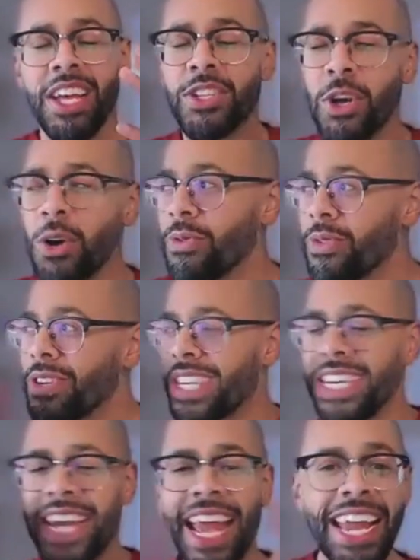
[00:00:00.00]
So
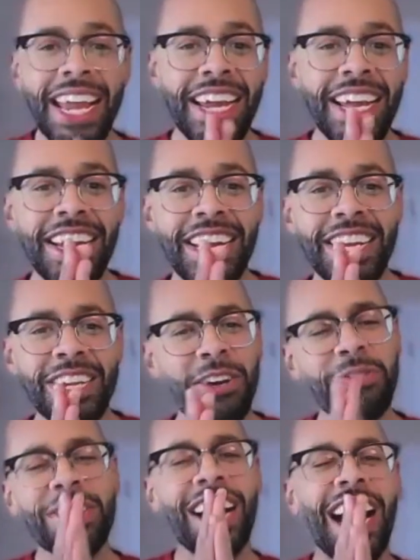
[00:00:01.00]
today,
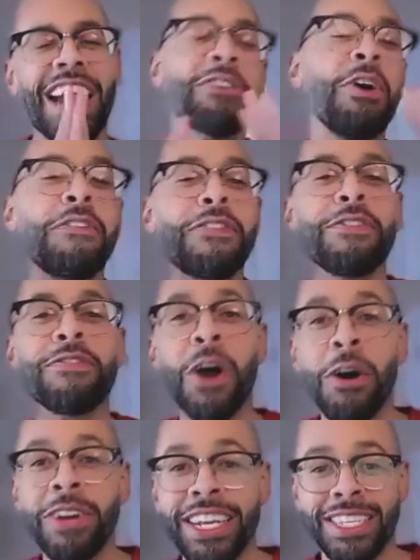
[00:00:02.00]
I don't know if you've
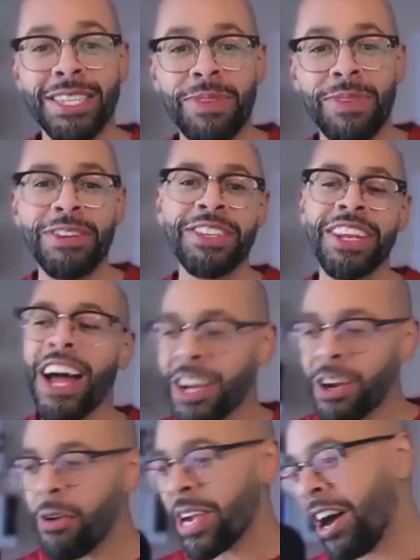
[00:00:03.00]
noticed, but there's a
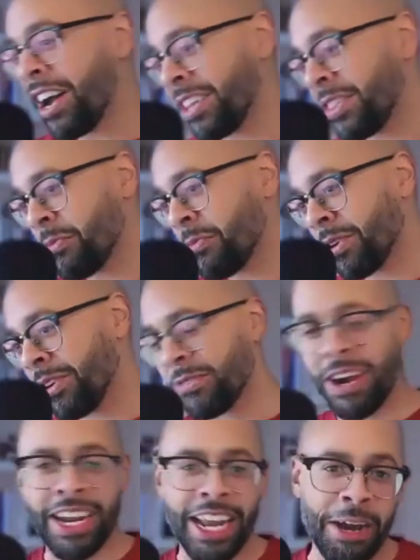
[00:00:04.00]
lot going on in the world
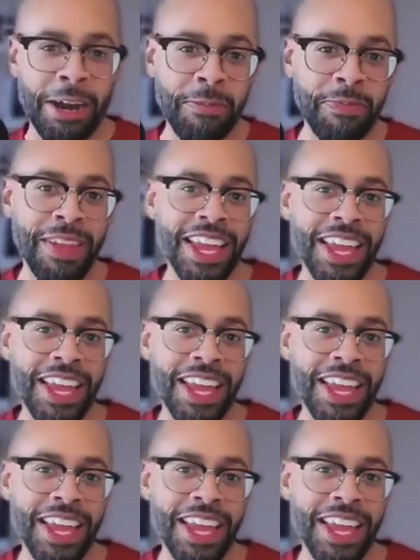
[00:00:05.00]
right now.